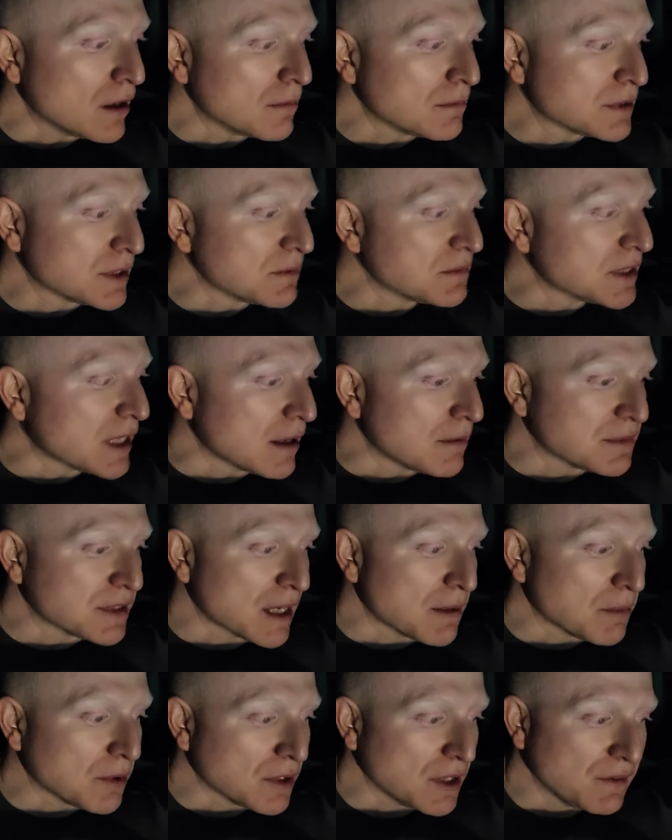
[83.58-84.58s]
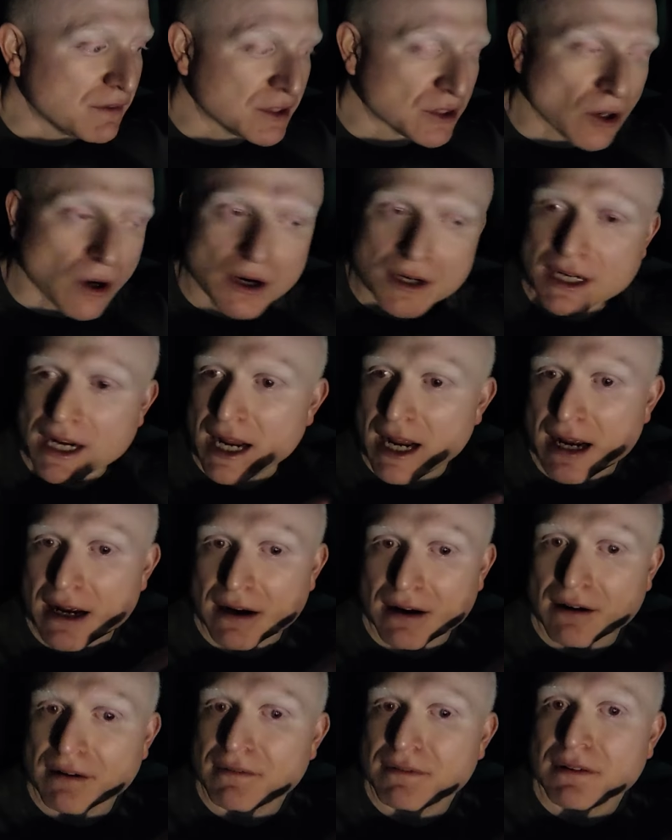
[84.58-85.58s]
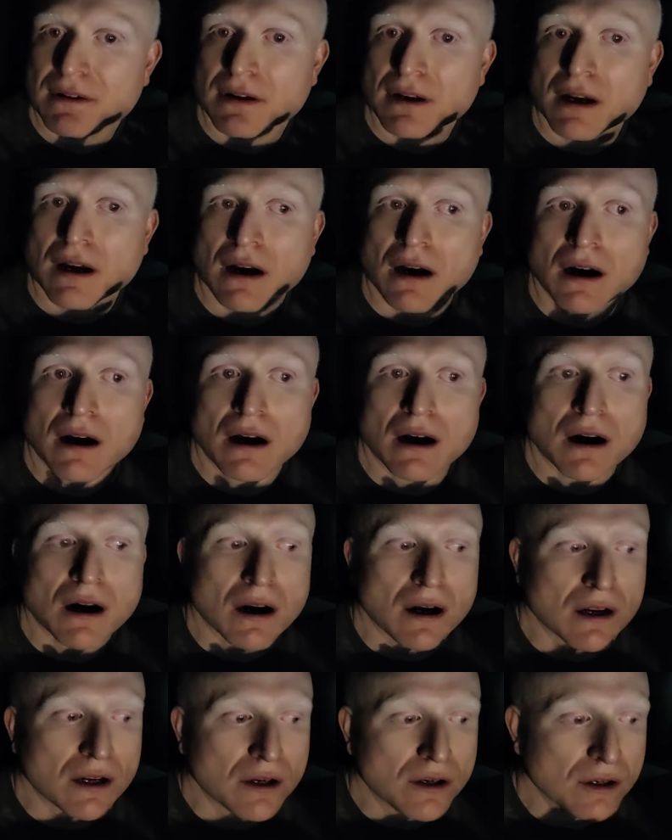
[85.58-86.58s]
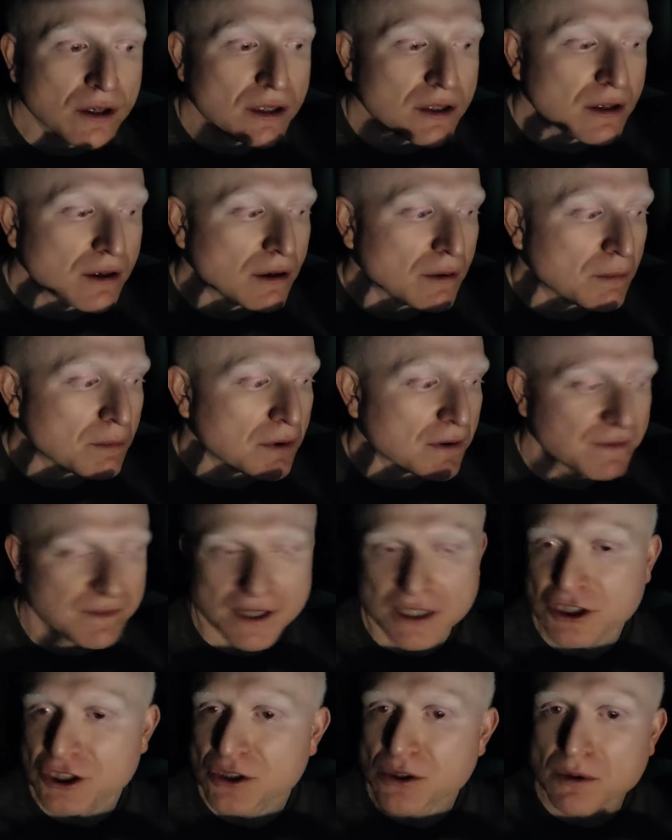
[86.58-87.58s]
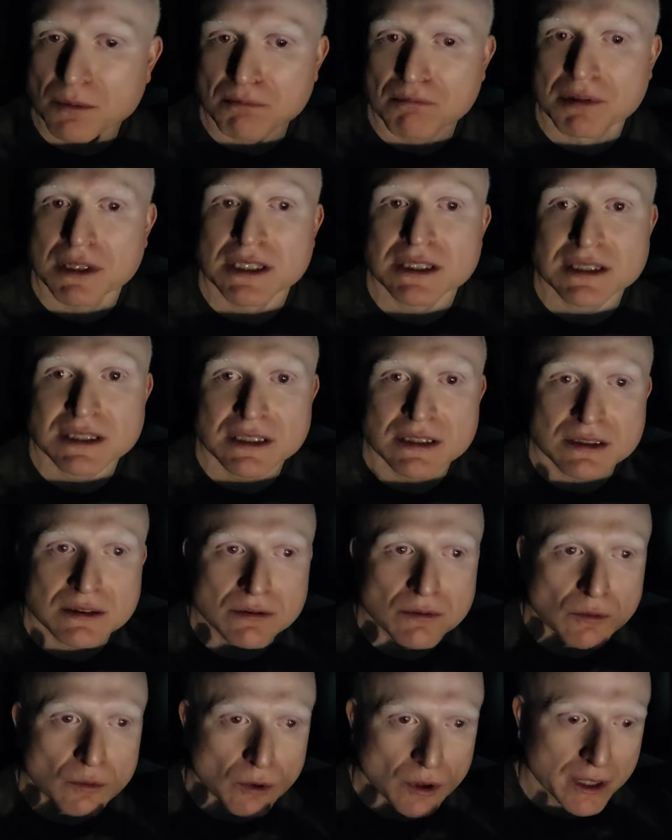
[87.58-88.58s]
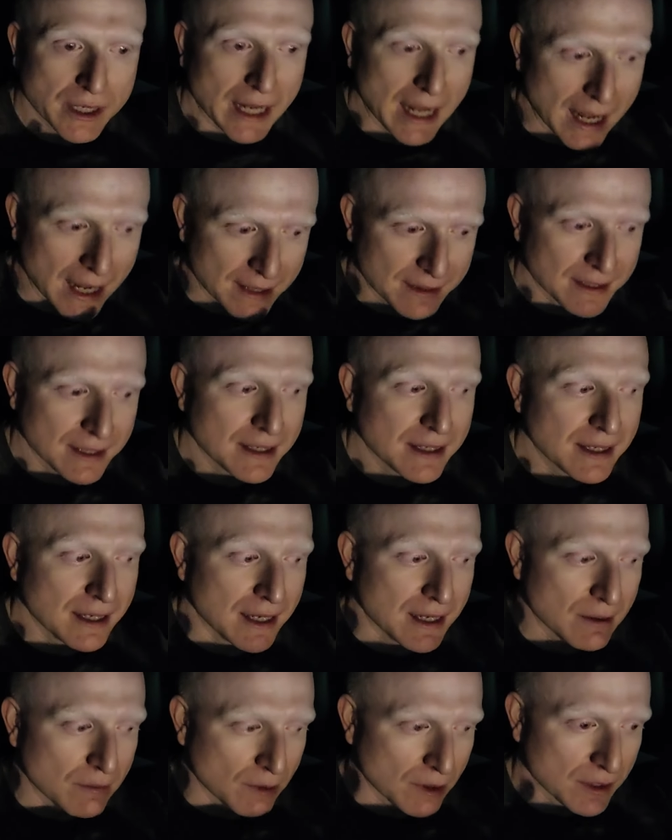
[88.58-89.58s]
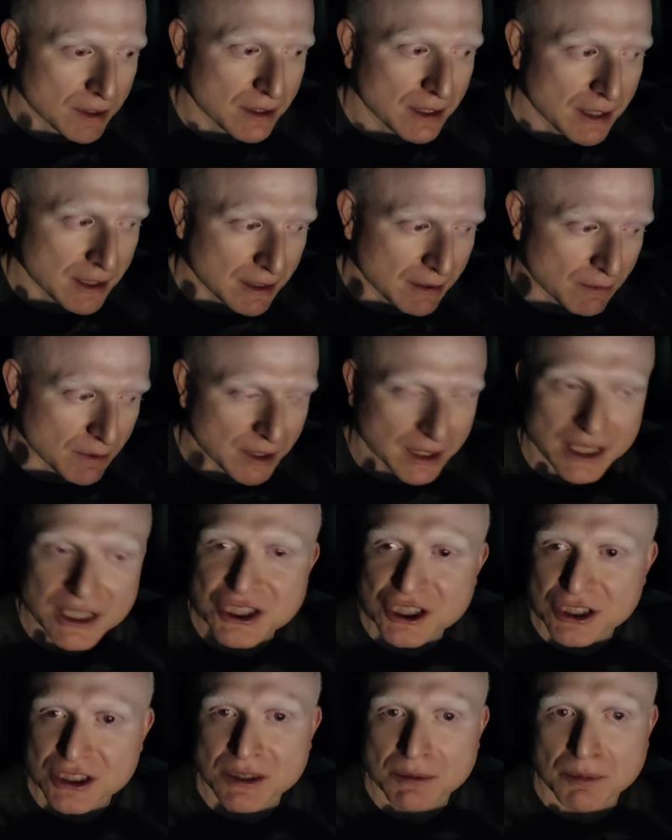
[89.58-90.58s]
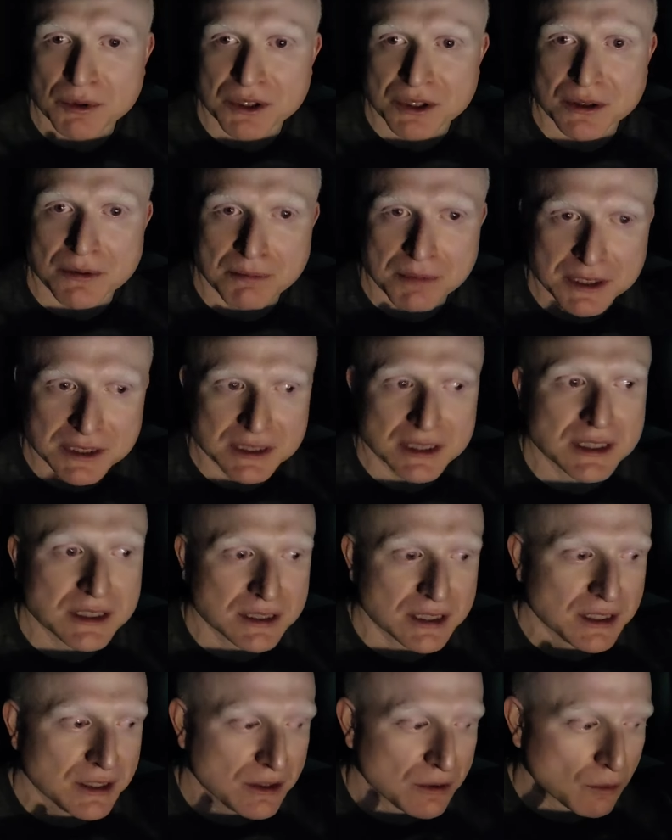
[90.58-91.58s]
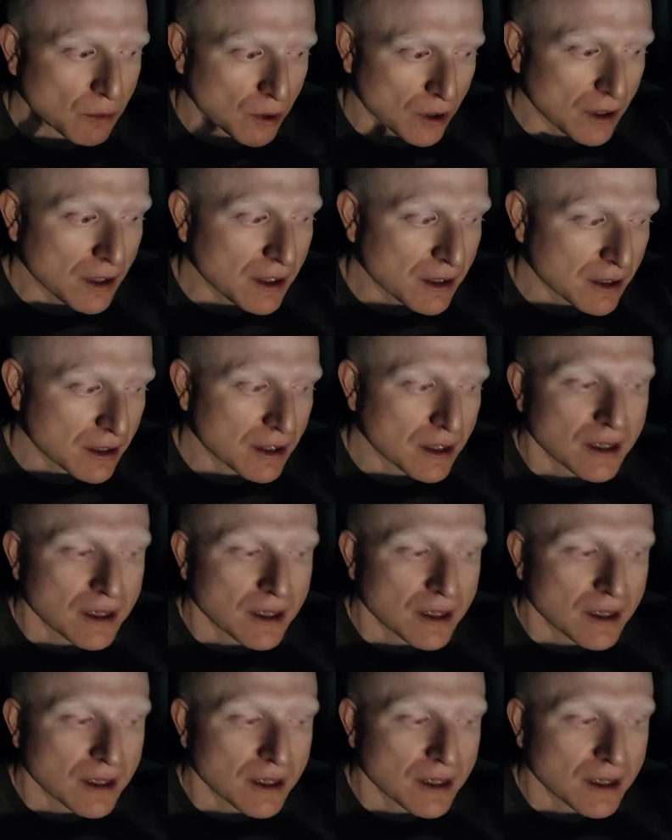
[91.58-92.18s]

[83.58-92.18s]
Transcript: sometimes I believe it's hard to have a good professional business work ethic and relationship with your business and your work,